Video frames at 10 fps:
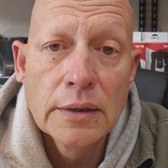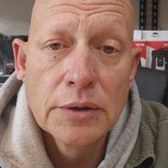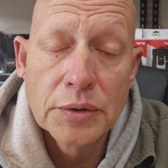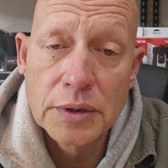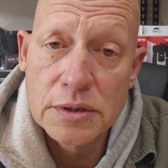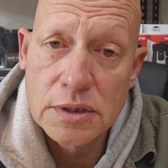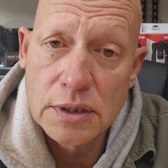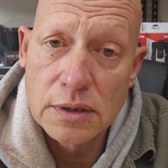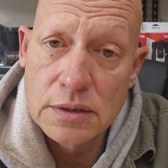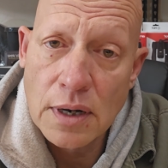You can
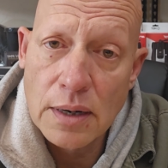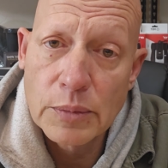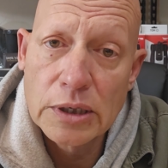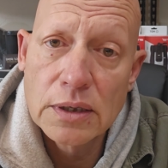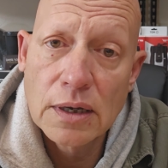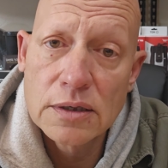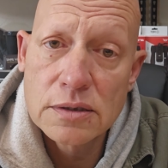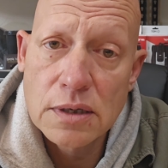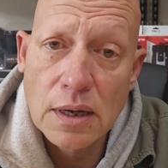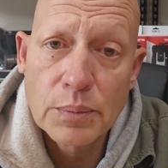see the time and date
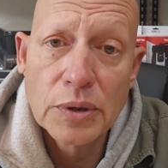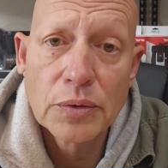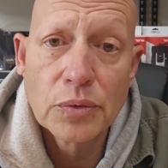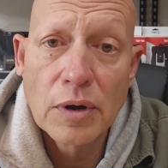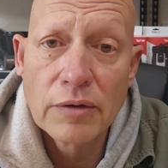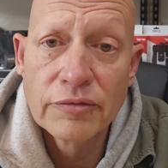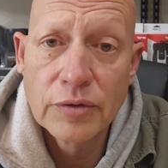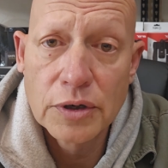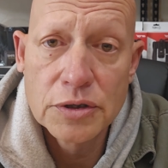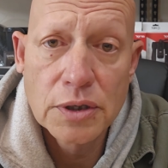stamp in the raw
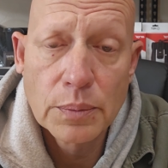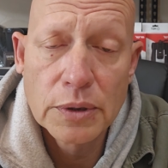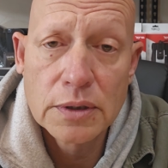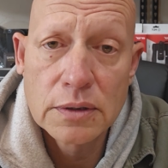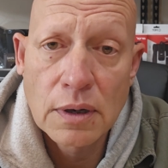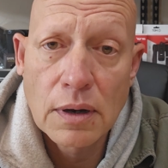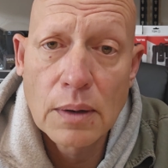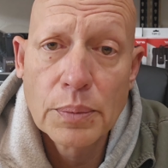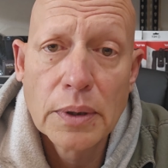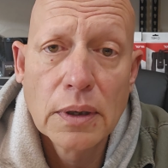footage up at the
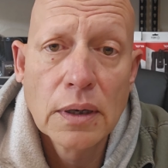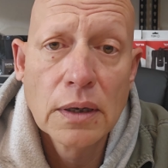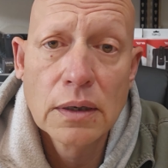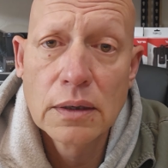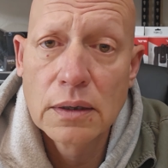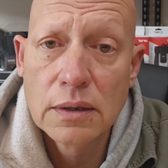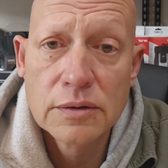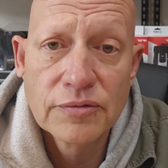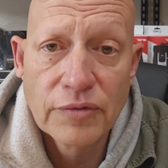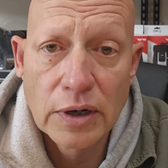top, and it
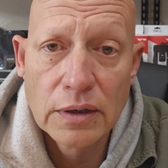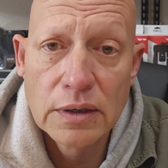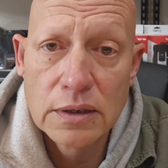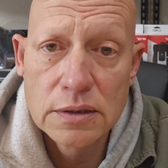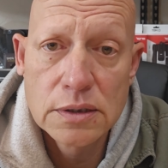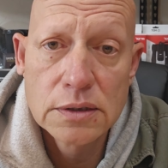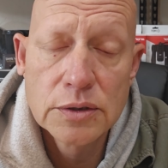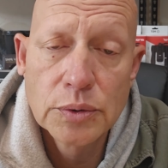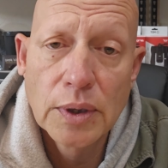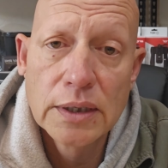is very easy
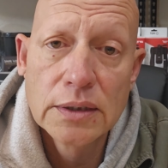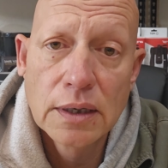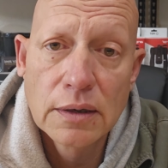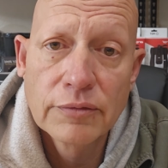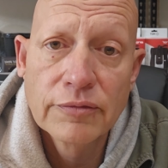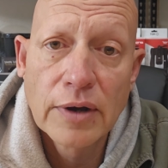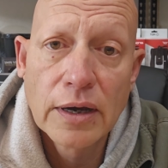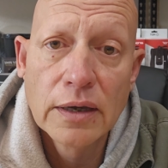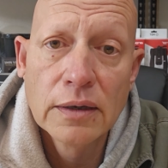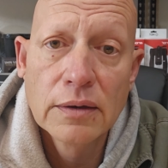to
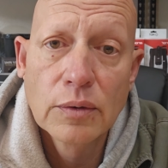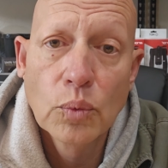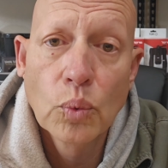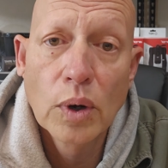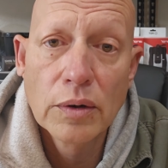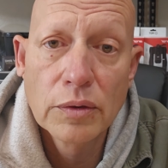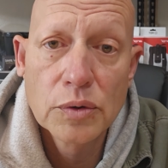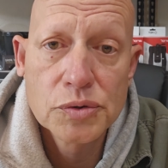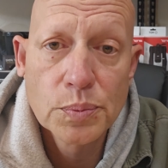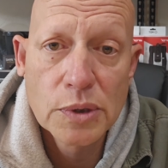identify where
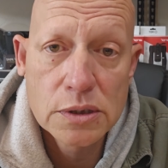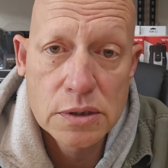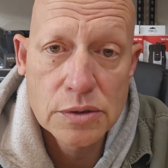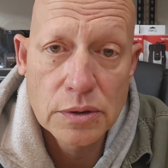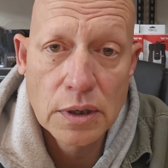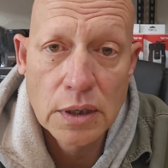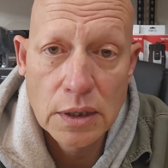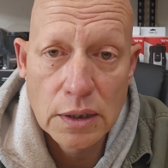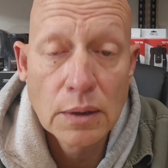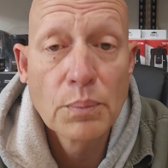those misses are
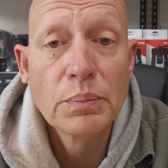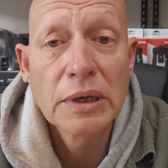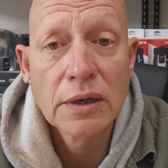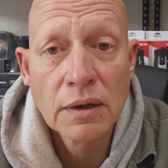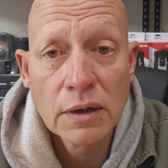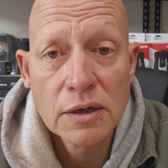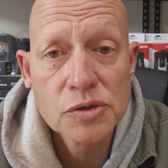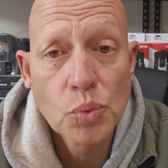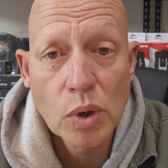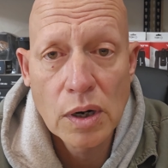hitting,
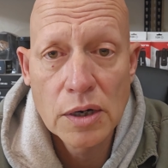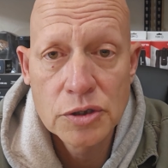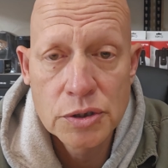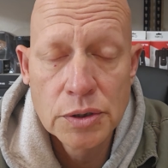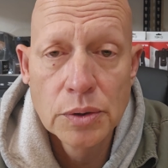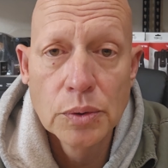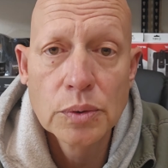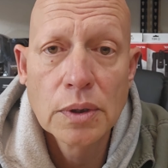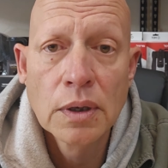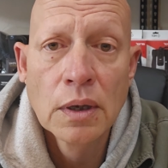because where I shoot